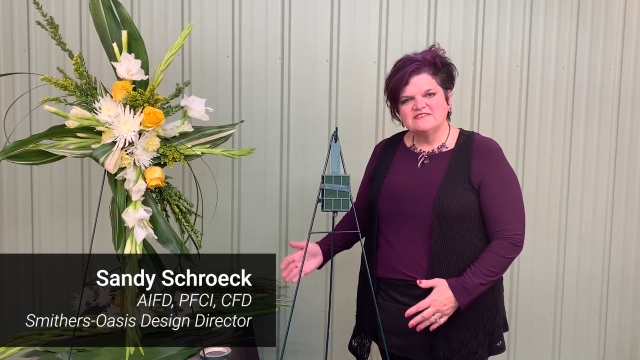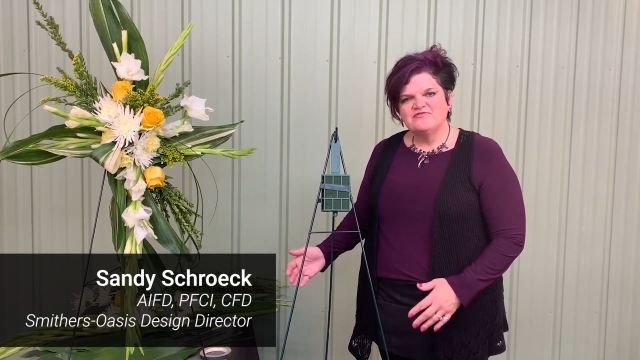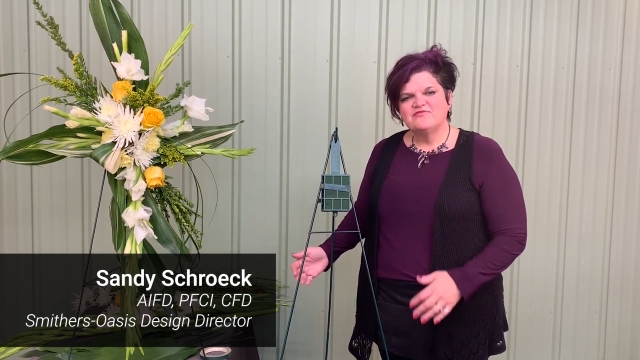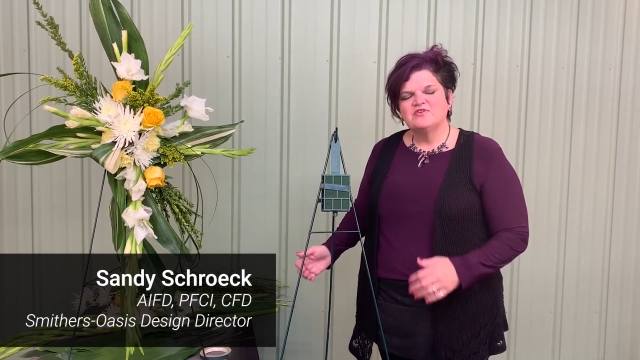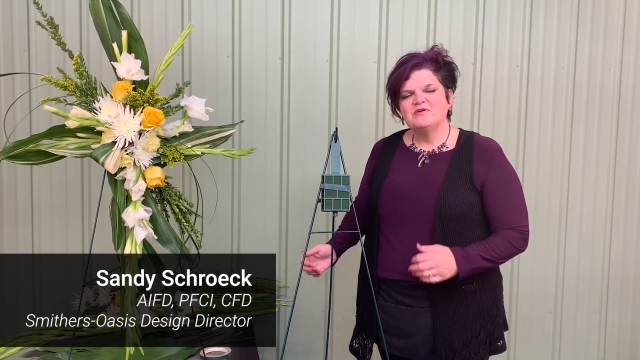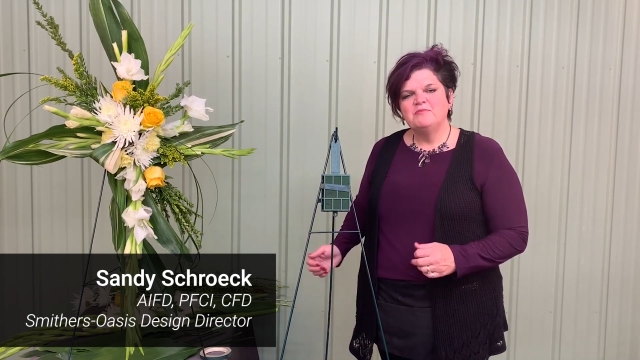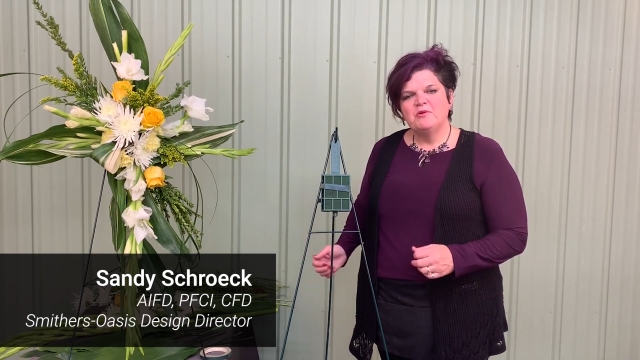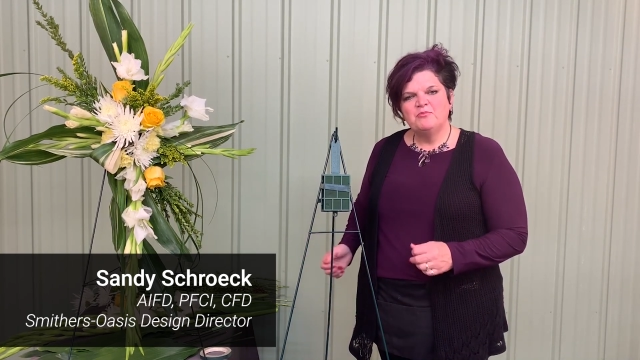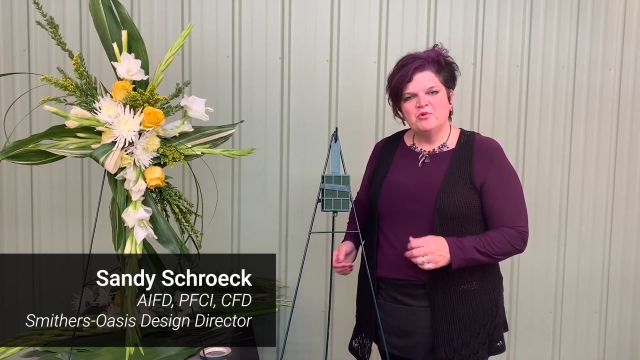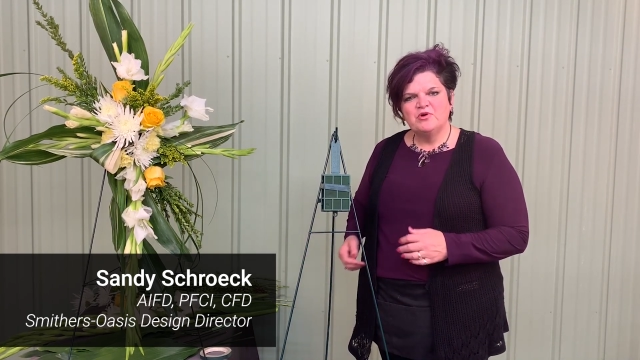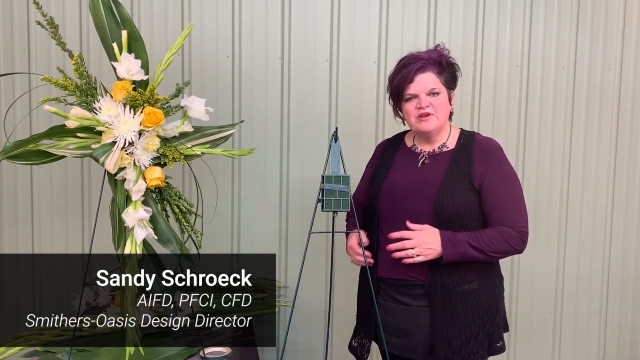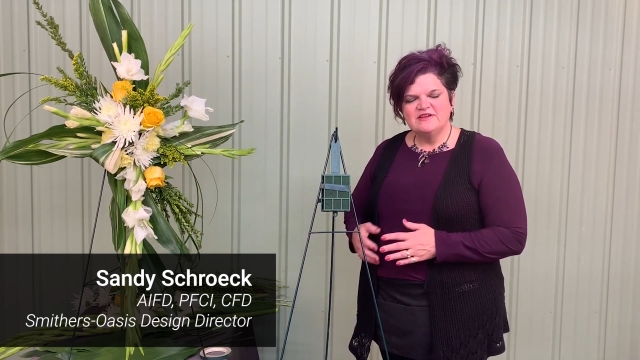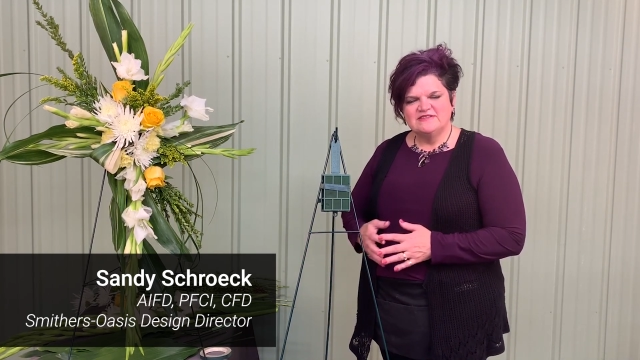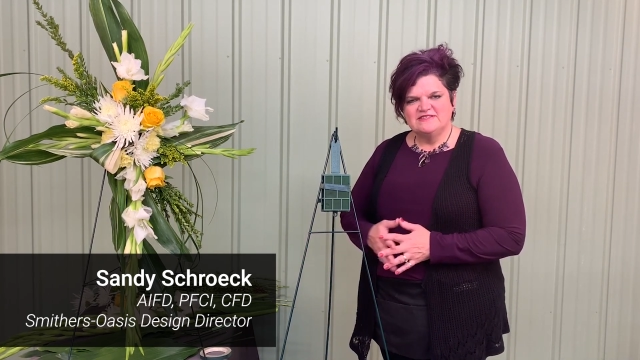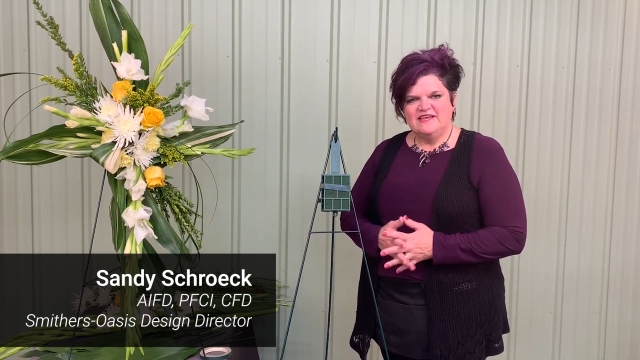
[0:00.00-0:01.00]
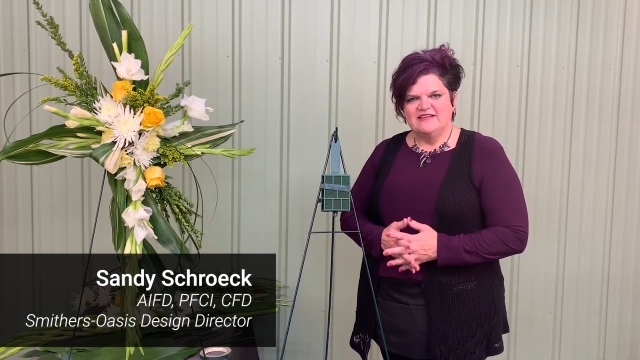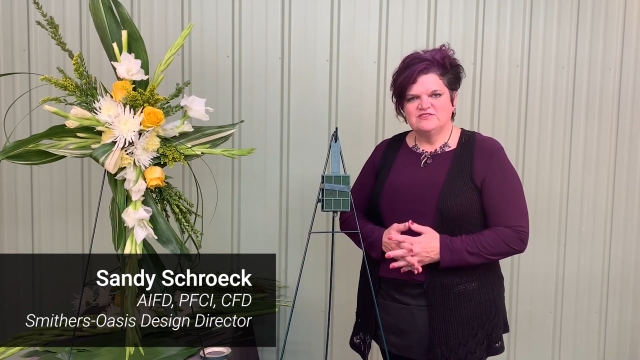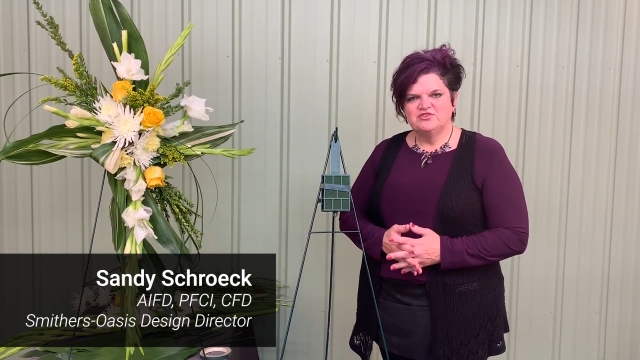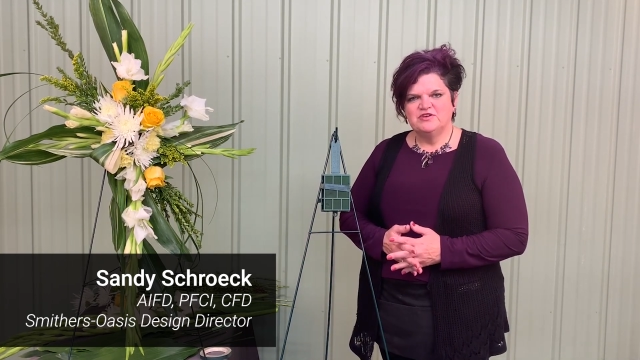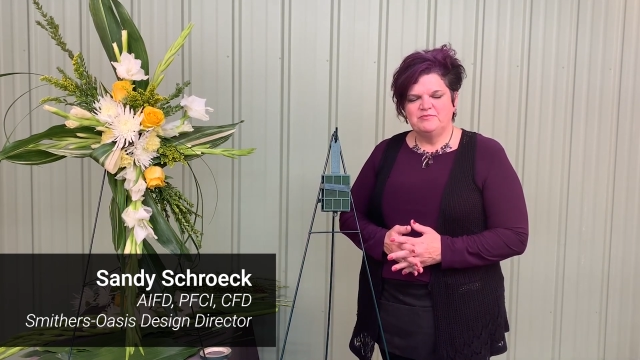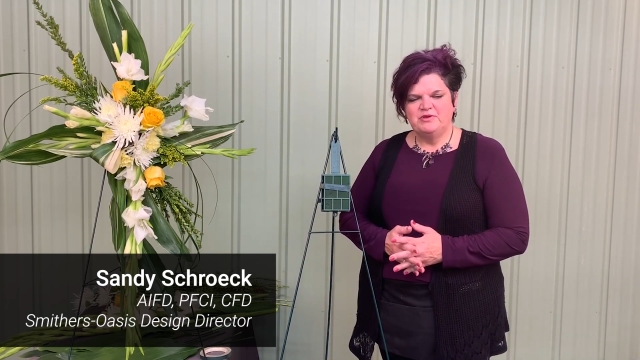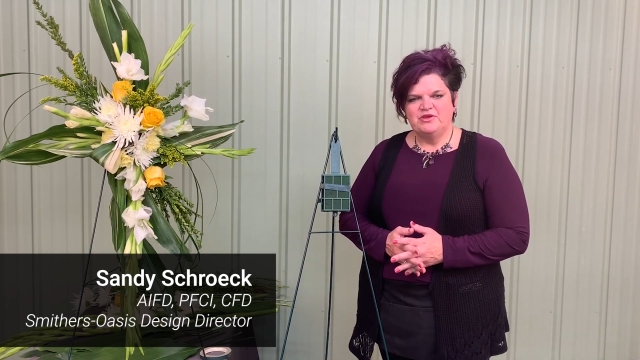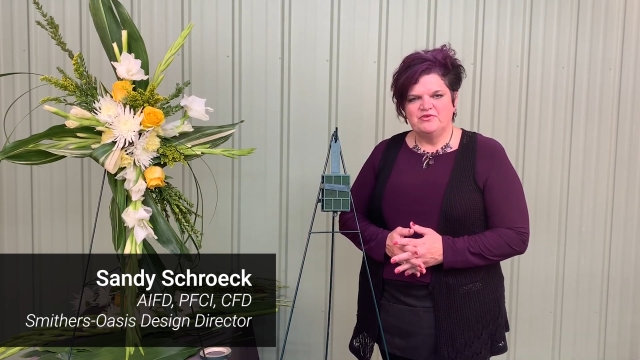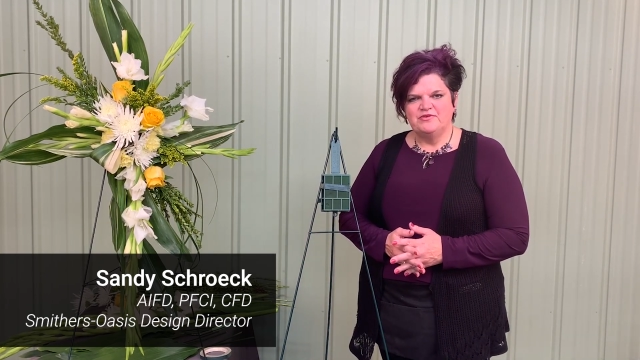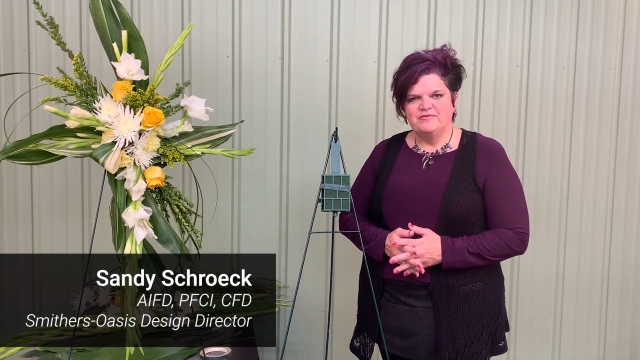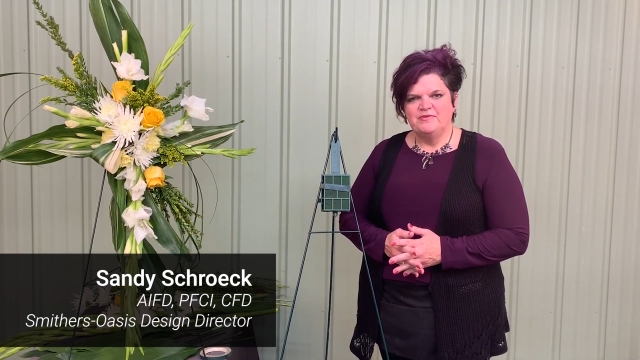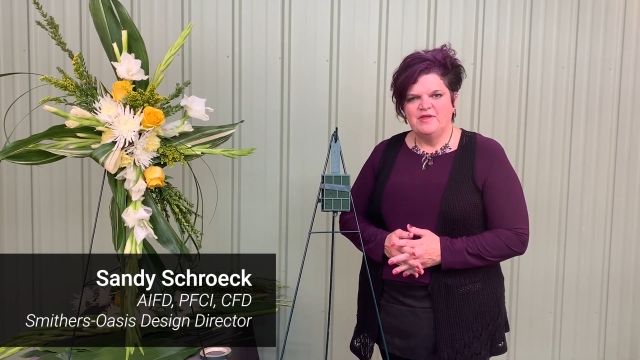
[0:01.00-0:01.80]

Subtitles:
for a Memorial Day tribute.